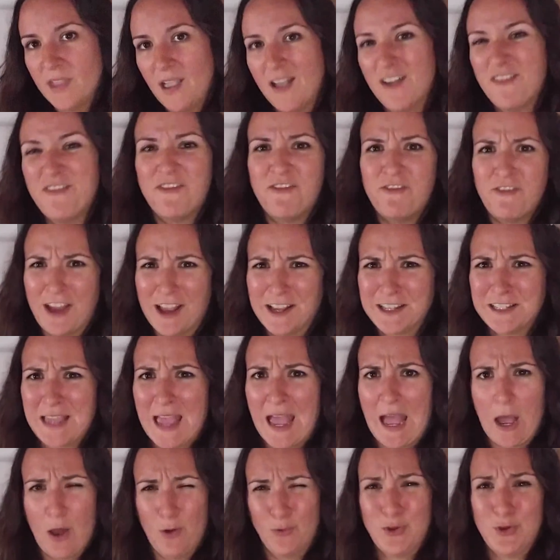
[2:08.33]
affect
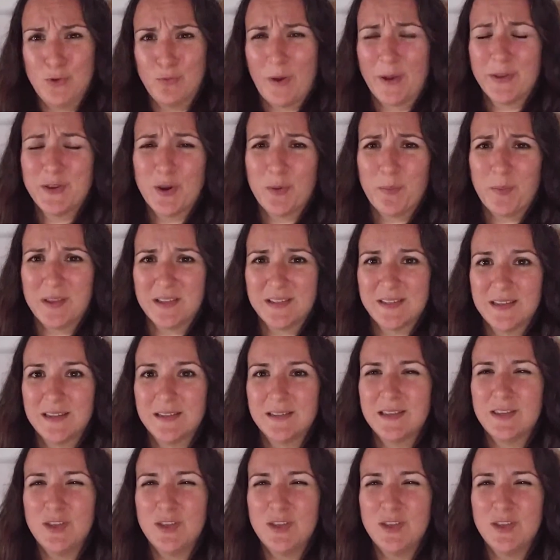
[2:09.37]
how you run your business,